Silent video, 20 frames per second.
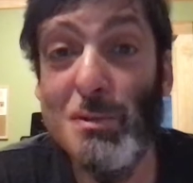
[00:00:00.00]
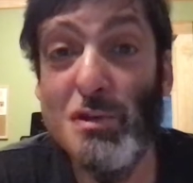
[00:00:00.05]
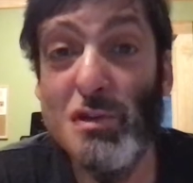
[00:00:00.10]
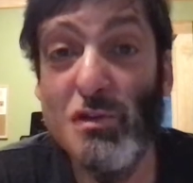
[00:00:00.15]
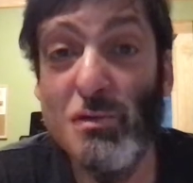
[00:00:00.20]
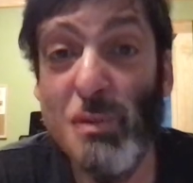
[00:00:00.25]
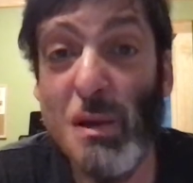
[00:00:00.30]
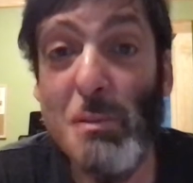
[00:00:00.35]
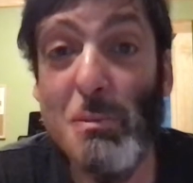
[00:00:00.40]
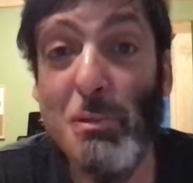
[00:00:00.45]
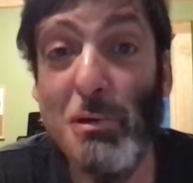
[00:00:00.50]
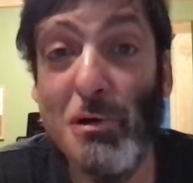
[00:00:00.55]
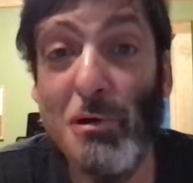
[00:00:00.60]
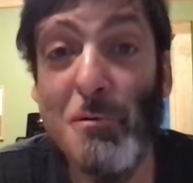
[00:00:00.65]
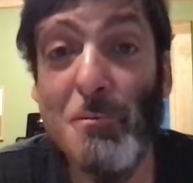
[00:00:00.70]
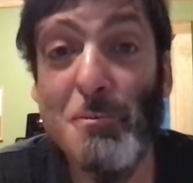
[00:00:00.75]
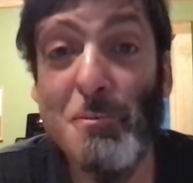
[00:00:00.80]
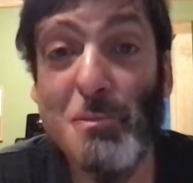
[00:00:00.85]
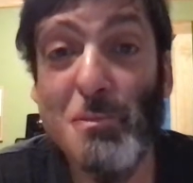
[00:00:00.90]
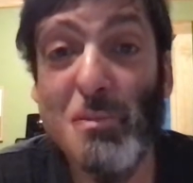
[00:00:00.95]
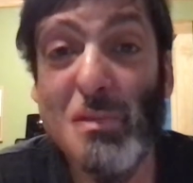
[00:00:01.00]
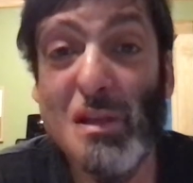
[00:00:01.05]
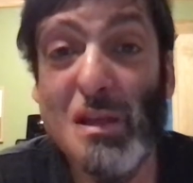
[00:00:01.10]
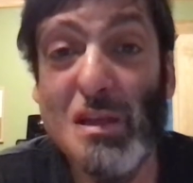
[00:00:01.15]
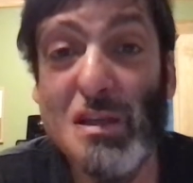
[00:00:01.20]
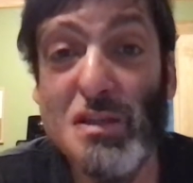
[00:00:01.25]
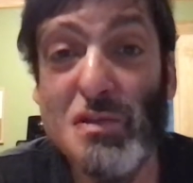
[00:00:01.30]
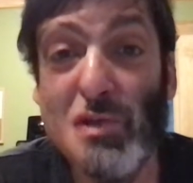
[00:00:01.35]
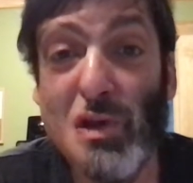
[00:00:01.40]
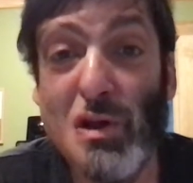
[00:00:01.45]
of people
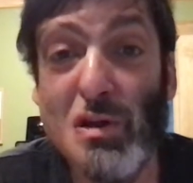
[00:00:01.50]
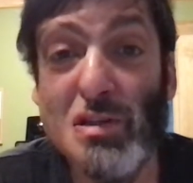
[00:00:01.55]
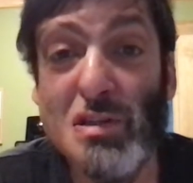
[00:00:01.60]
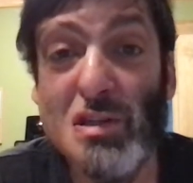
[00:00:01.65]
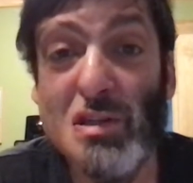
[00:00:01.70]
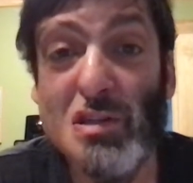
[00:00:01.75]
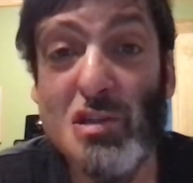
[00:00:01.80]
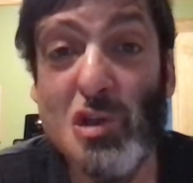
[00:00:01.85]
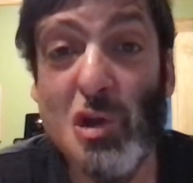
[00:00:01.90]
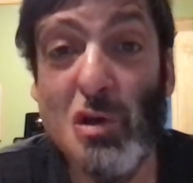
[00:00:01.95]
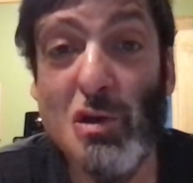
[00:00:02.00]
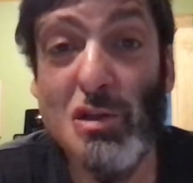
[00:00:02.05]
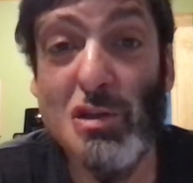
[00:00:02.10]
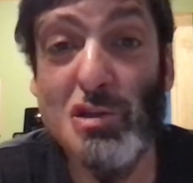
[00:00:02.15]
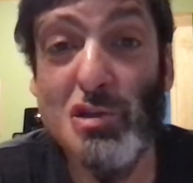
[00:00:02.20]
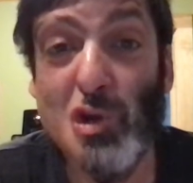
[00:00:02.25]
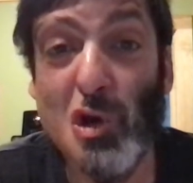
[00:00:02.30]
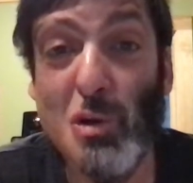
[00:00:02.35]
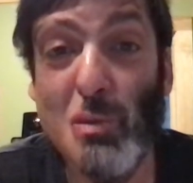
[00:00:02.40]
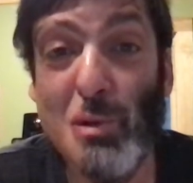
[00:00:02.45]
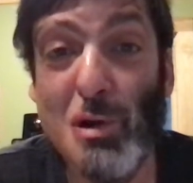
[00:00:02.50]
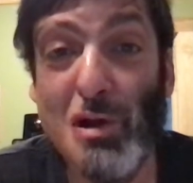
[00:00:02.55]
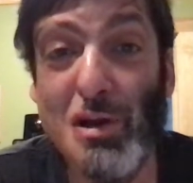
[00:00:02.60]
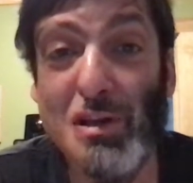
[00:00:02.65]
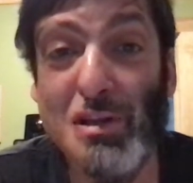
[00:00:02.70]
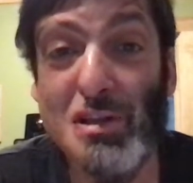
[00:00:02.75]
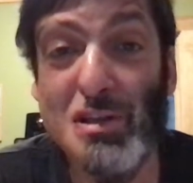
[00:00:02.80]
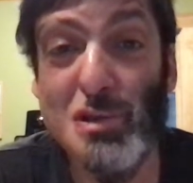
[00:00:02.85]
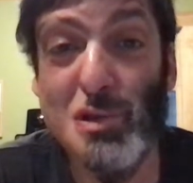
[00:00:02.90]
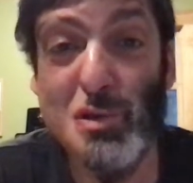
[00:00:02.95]
as far as the stock
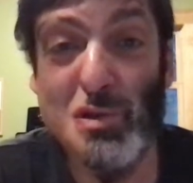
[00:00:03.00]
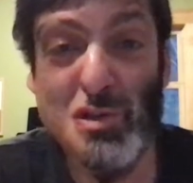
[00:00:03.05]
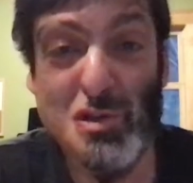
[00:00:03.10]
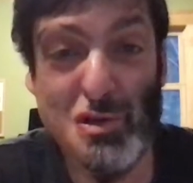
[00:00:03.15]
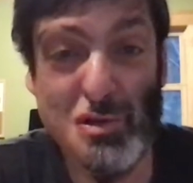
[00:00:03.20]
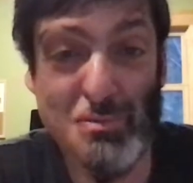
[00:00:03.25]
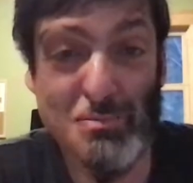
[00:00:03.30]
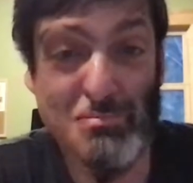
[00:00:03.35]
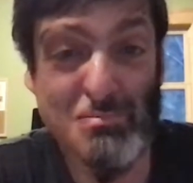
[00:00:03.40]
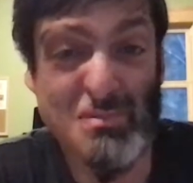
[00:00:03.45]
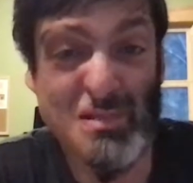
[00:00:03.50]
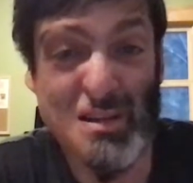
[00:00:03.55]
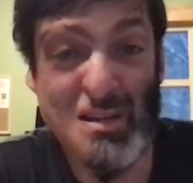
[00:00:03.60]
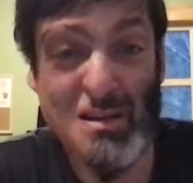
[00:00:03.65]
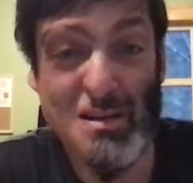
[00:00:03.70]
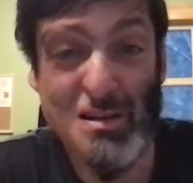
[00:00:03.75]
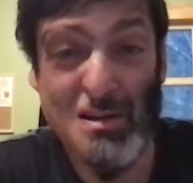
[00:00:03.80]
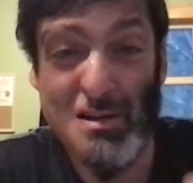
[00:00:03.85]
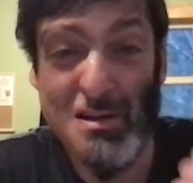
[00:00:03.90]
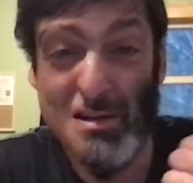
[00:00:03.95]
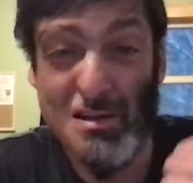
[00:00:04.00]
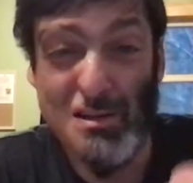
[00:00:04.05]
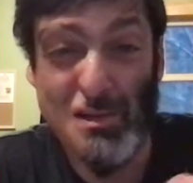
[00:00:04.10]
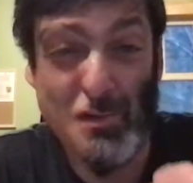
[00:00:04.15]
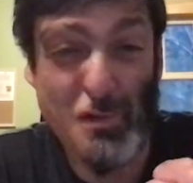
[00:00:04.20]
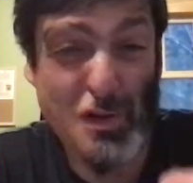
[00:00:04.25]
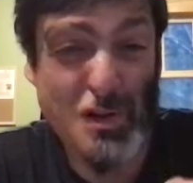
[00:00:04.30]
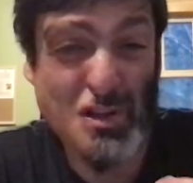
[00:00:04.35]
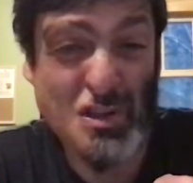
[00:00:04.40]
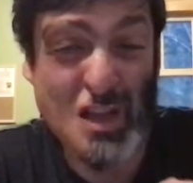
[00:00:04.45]
market is concerned. The
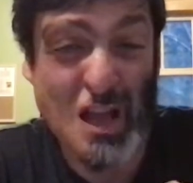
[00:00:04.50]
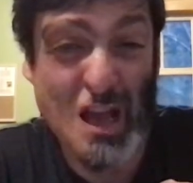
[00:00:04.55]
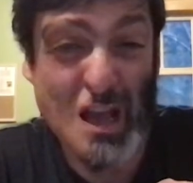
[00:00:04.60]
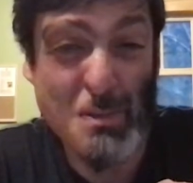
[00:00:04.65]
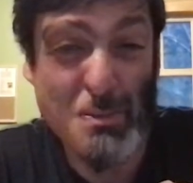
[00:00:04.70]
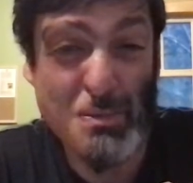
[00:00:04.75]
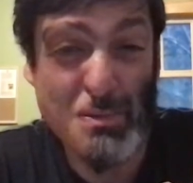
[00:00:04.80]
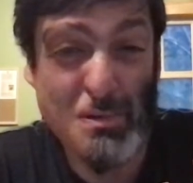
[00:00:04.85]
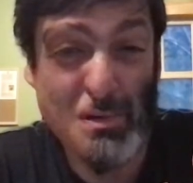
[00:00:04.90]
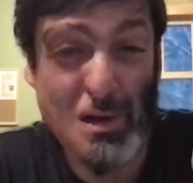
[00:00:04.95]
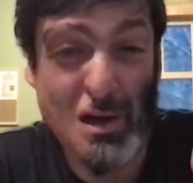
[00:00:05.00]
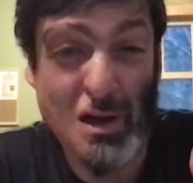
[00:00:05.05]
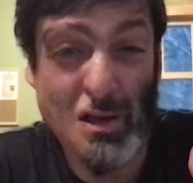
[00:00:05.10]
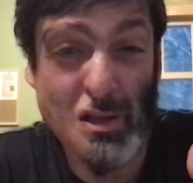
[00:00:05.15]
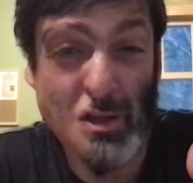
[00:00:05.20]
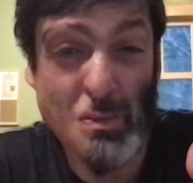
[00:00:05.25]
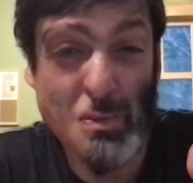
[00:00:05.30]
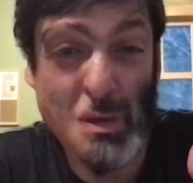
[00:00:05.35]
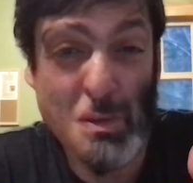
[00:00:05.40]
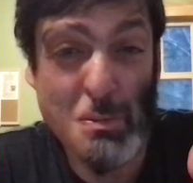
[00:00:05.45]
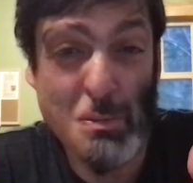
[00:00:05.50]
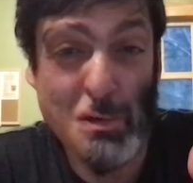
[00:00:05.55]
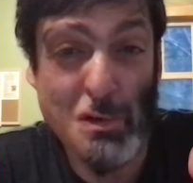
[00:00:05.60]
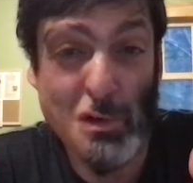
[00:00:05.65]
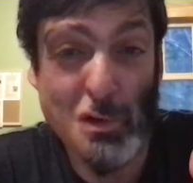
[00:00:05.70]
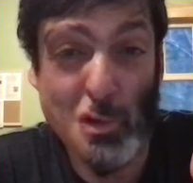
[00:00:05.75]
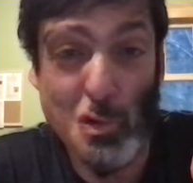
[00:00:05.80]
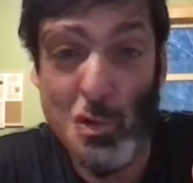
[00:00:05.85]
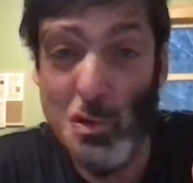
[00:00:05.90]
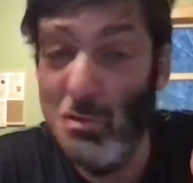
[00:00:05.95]
first type are the
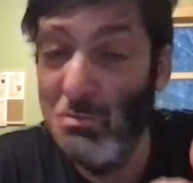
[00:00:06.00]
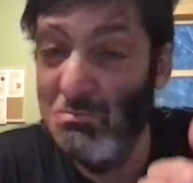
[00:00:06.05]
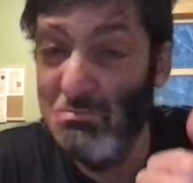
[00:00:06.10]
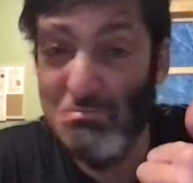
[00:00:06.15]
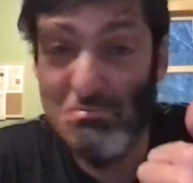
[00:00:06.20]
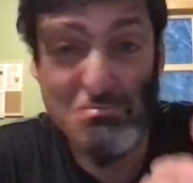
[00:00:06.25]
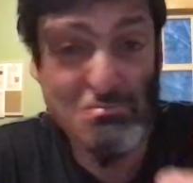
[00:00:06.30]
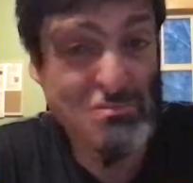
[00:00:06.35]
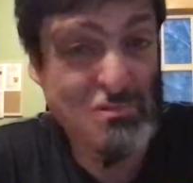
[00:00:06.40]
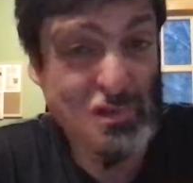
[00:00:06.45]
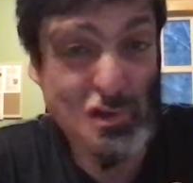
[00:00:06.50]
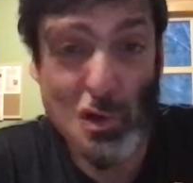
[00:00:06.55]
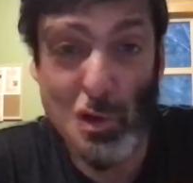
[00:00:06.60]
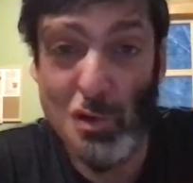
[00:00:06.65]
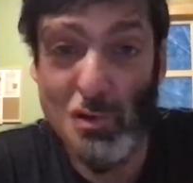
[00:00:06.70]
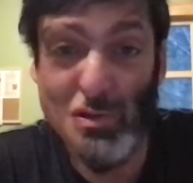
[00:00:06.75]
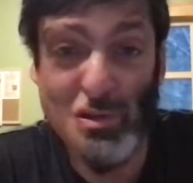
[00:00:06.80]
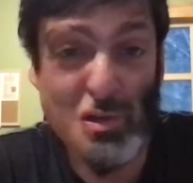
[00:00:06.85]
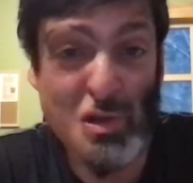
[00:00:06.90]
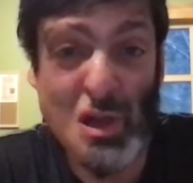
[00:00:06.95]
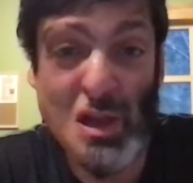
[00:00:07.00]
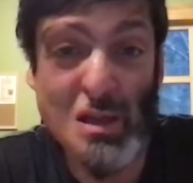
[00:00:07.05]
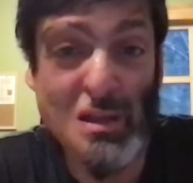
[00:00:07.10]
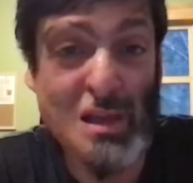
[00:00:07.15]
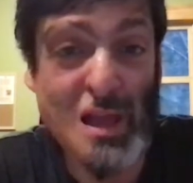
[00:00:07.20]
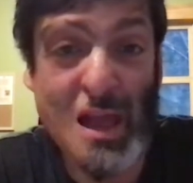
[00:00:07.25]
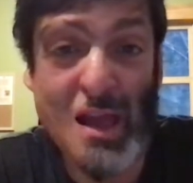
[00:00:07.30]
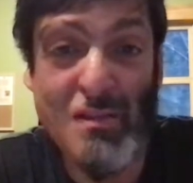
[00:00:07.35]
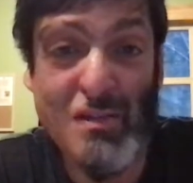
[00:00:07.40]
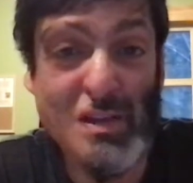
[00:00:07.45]
people who don't think
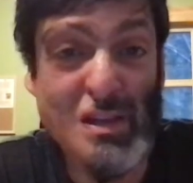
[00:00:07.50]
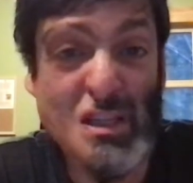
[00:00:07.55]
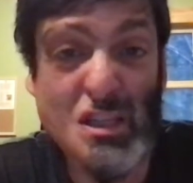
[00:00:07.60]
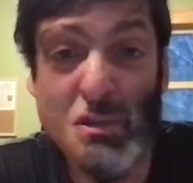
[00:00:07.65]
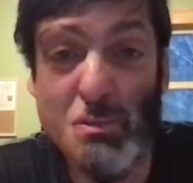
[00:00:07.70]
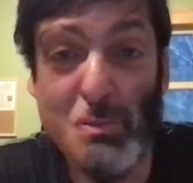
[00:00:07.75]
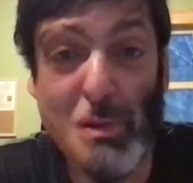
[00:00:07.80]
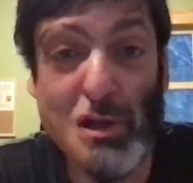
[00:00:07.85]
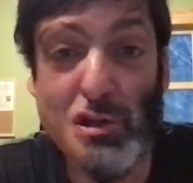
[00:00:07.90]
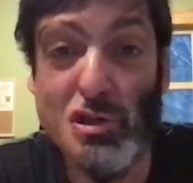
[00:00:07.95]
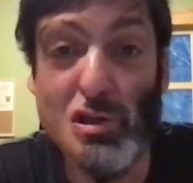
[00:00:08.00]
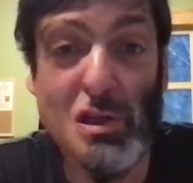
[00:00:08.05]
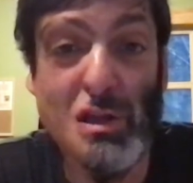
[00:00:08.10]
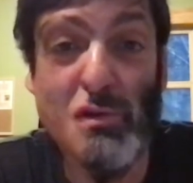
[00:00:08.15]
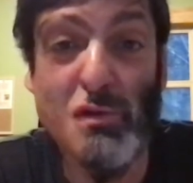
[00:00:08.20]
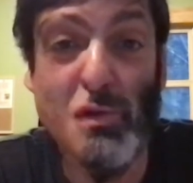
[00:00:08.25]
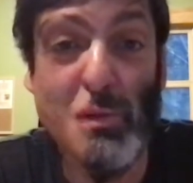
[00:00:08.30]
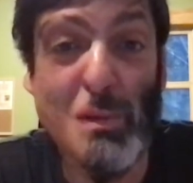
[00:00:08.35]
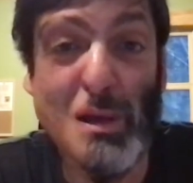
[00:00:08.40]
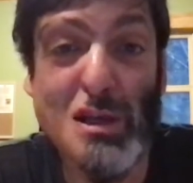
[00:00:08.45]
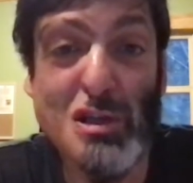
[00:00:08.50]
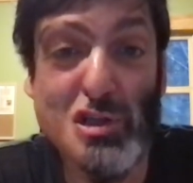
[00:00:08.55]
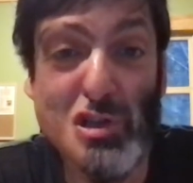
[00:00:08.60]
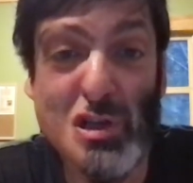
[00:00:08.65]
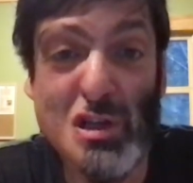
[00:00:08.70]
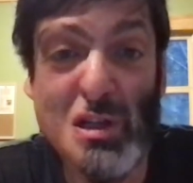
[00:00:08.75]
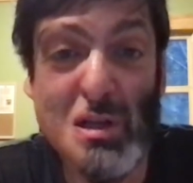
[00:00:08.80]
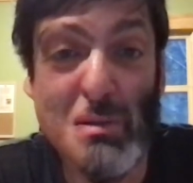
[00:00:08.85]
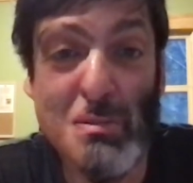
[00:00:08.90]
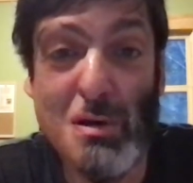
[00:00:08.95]
they have any special
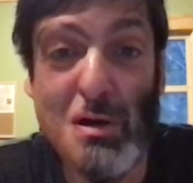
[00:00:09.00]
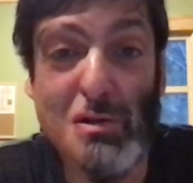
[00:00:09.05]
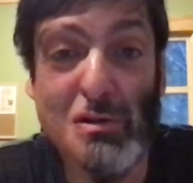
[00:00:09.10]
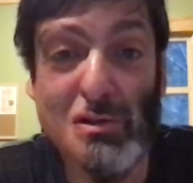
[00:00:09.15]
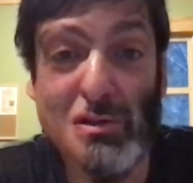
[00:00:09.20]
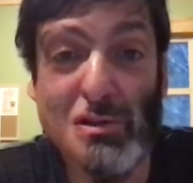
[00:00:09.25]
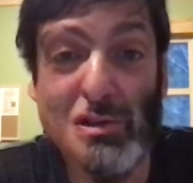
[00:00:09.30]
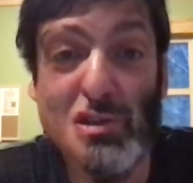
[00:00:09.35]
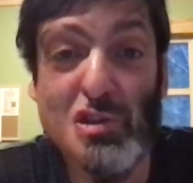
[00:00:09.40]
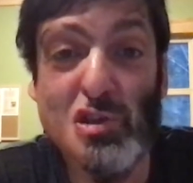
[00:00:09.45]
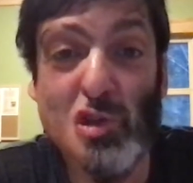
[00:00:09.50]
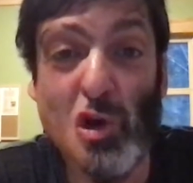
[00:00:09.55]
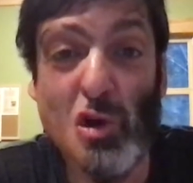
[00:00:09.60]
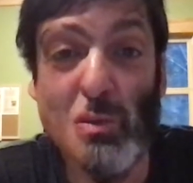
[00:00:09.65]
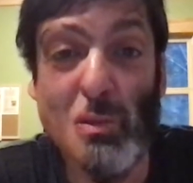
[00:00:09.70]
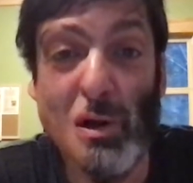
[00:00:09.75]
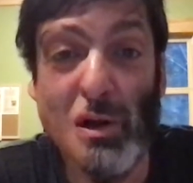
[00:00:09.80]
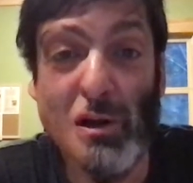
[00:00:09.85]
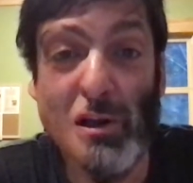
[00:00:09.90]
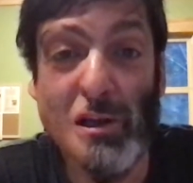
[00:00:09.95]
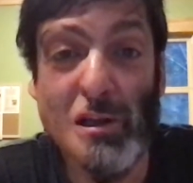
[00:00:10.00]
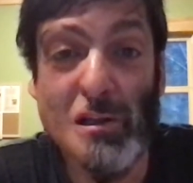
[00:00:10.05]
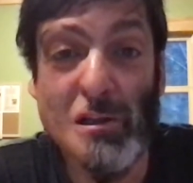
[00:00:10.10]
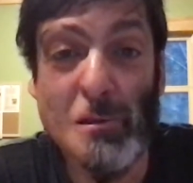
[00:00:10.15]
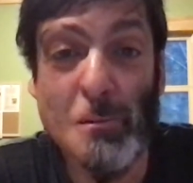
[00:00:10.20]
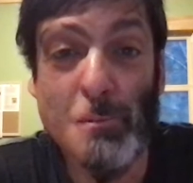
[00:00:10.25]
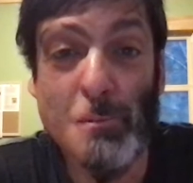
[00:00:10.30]
information about the stock market,